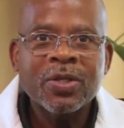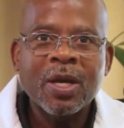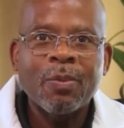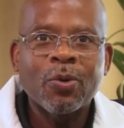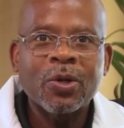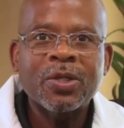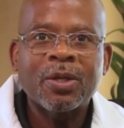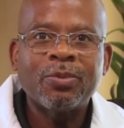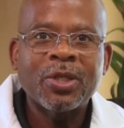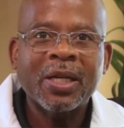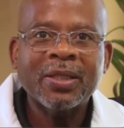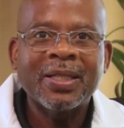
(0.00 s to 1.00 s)
some were
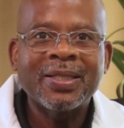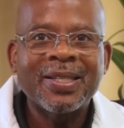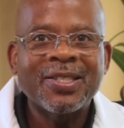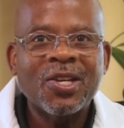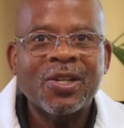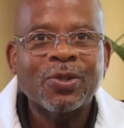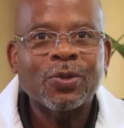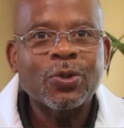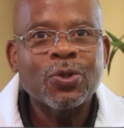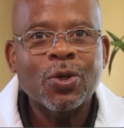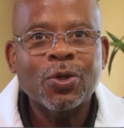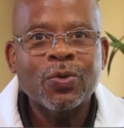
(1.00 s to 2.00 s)
subjected to genital
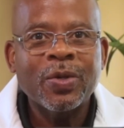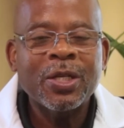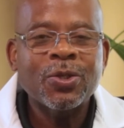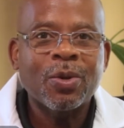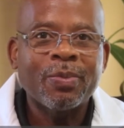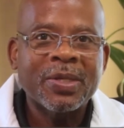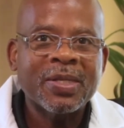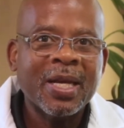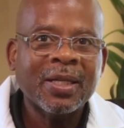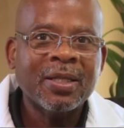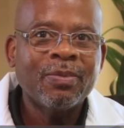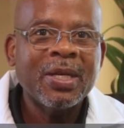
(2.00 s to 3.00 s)
surgeries or
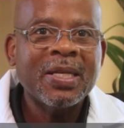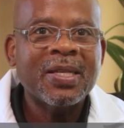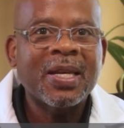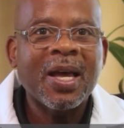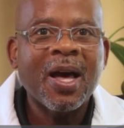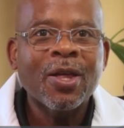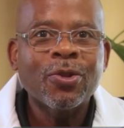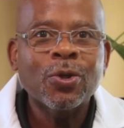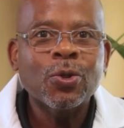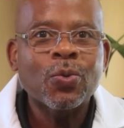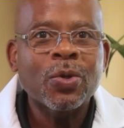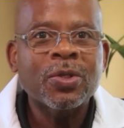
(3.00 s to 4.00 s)
mastectomies, and
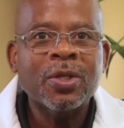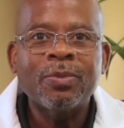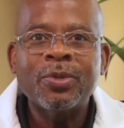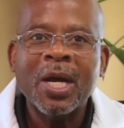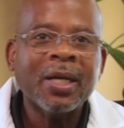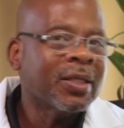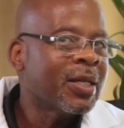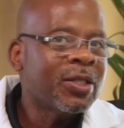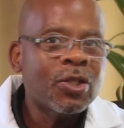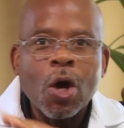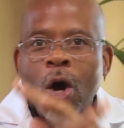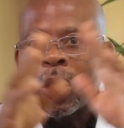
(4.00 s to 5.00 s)
others were
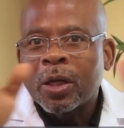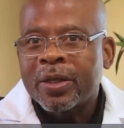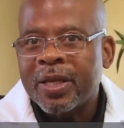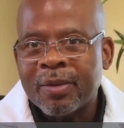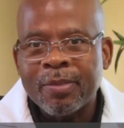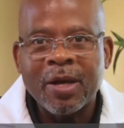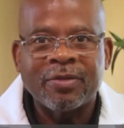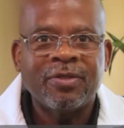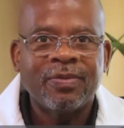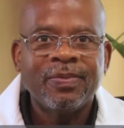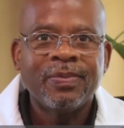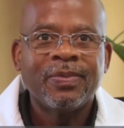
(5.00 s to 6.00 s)
subjected to all of the above.
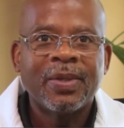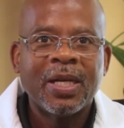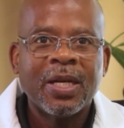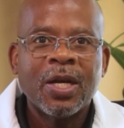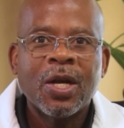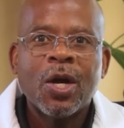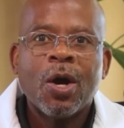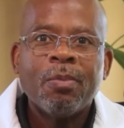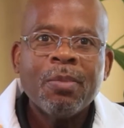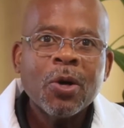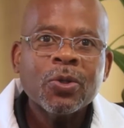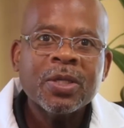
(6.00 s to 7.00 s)

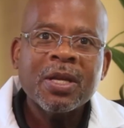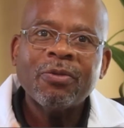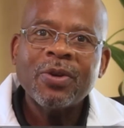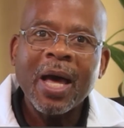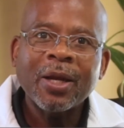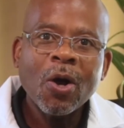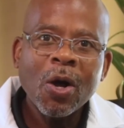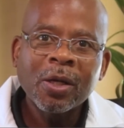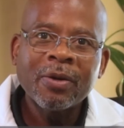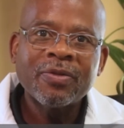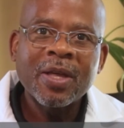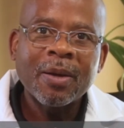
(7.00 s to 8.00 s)
Most, if not
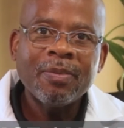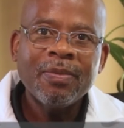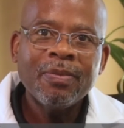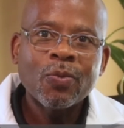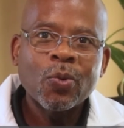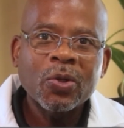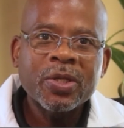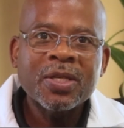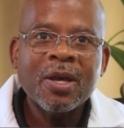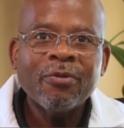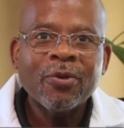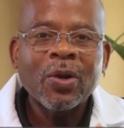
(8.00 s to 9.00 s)
all of them, will
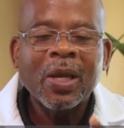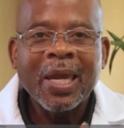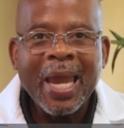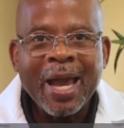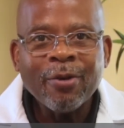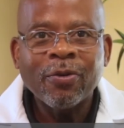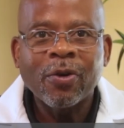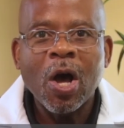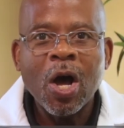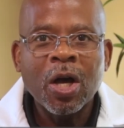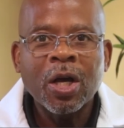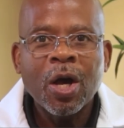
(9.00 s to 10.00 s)
suffer
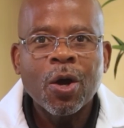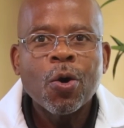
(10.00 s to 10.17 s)
lifelong,